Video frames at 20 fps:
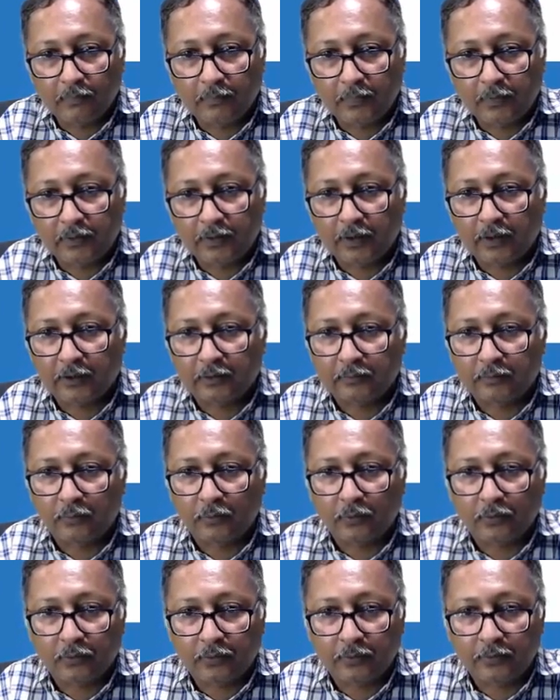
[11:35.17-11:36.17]
cash
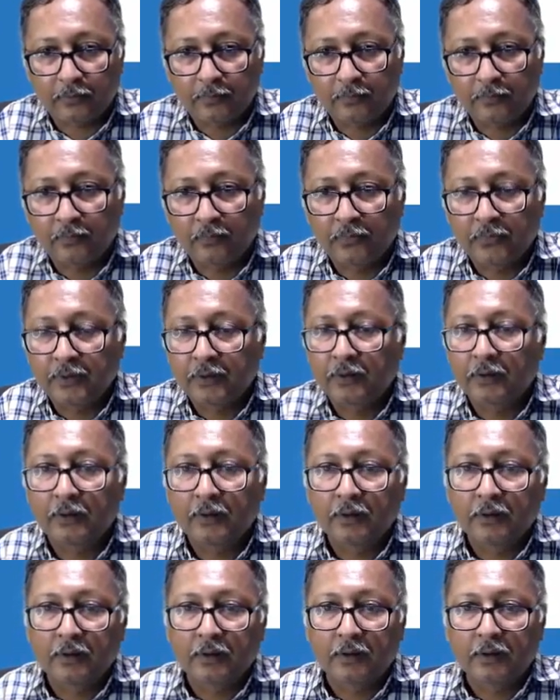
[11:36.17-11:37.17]
book.
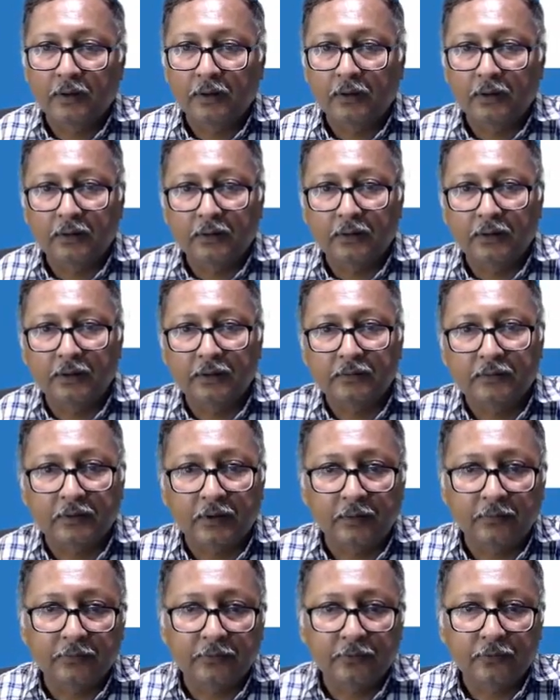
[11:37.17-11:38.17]
This
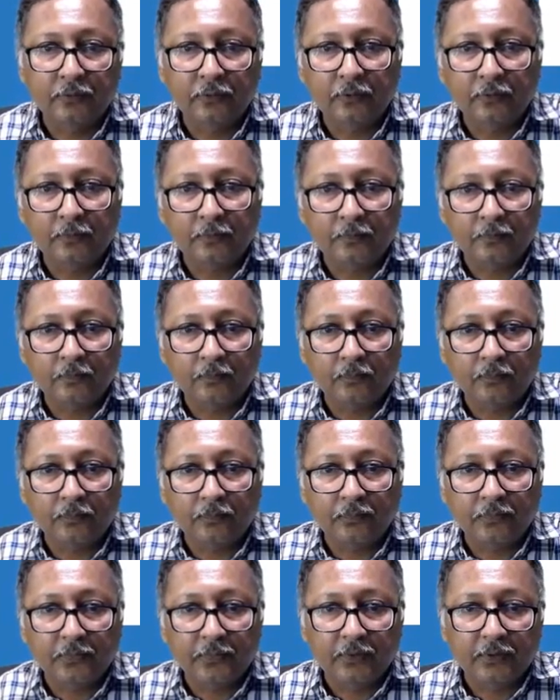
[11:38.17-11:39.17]
comes to
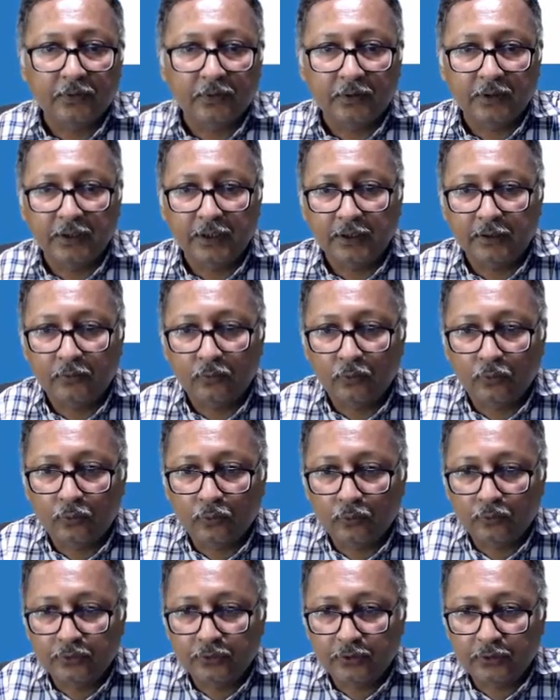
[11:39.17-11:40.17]

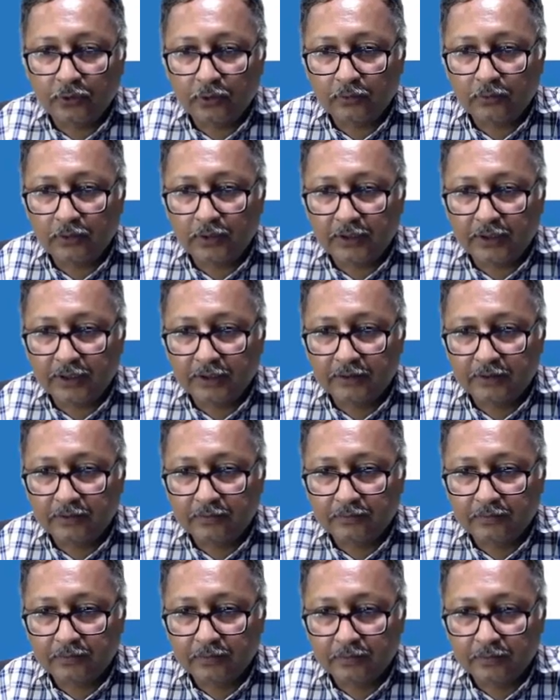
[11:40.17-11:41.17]
3220. We'll take
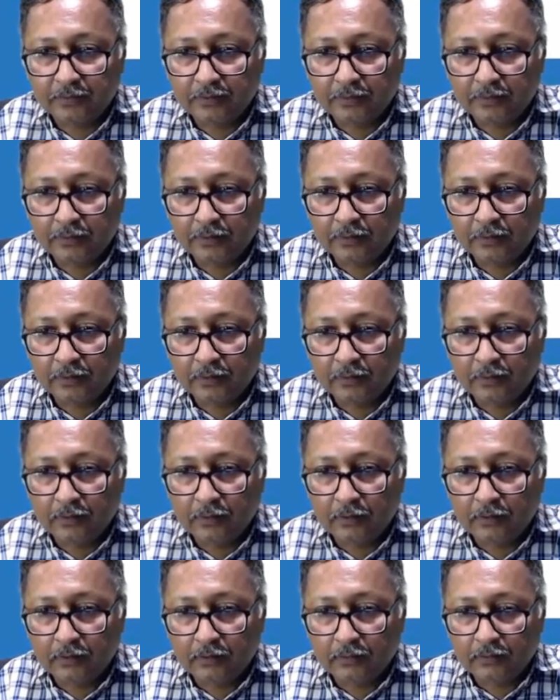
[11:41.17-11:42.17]
this
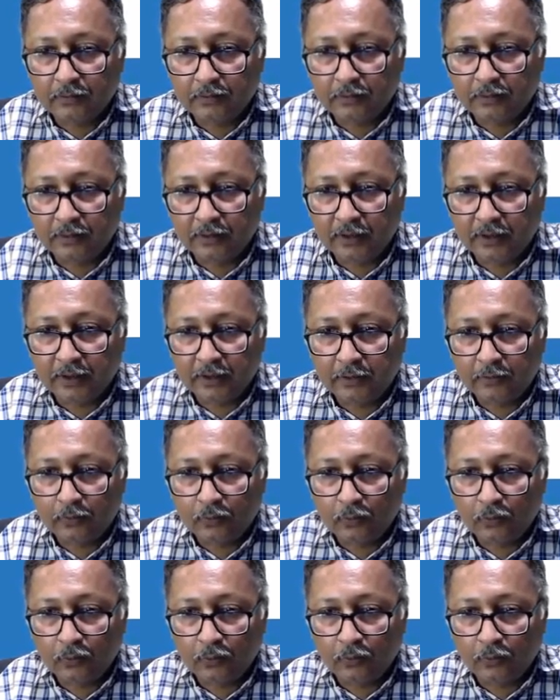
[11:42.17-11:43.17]

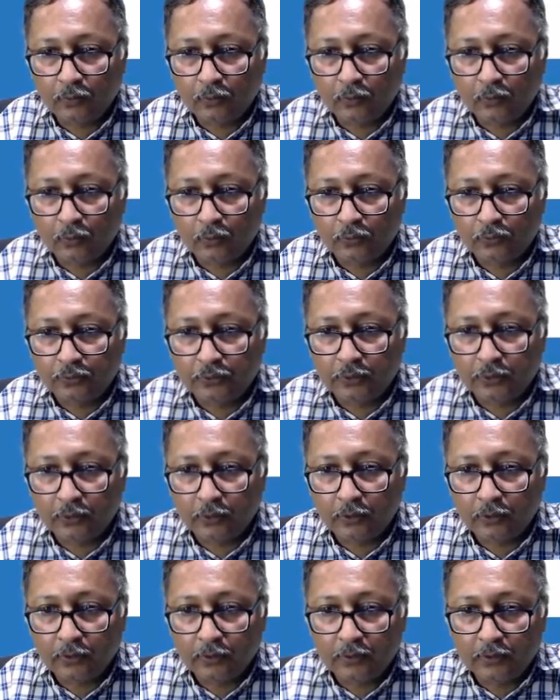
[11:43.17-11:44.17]
3220.
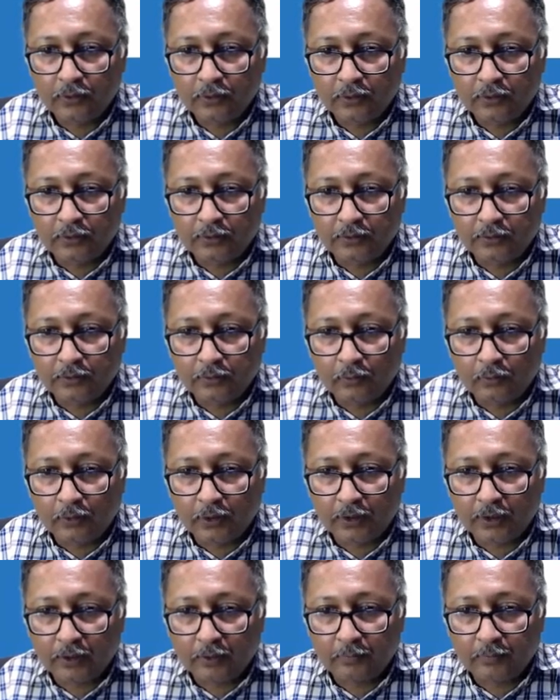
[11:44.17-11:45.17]
This is the what
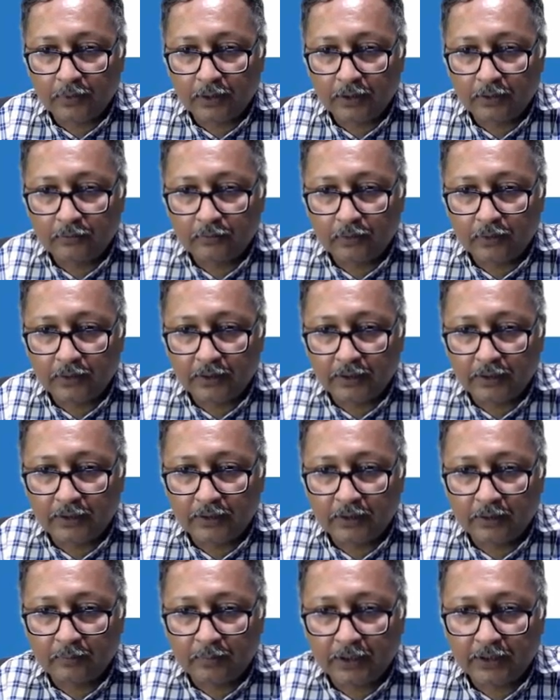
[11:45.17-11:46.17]
dot balance. We'll take it
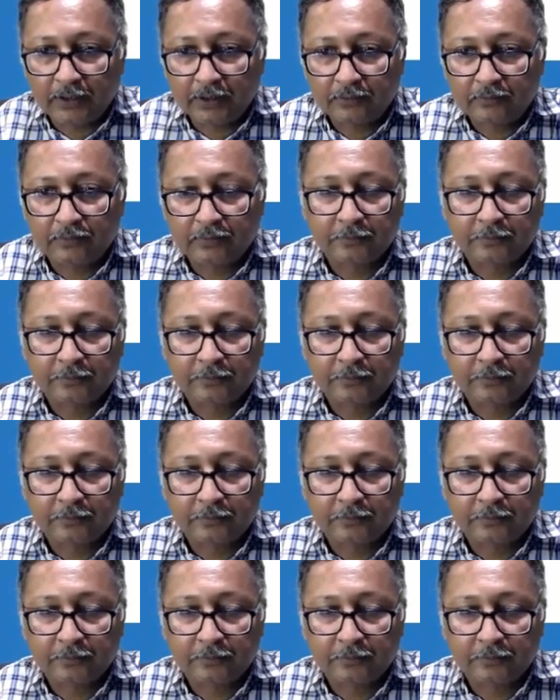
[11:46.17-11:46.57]
in minus.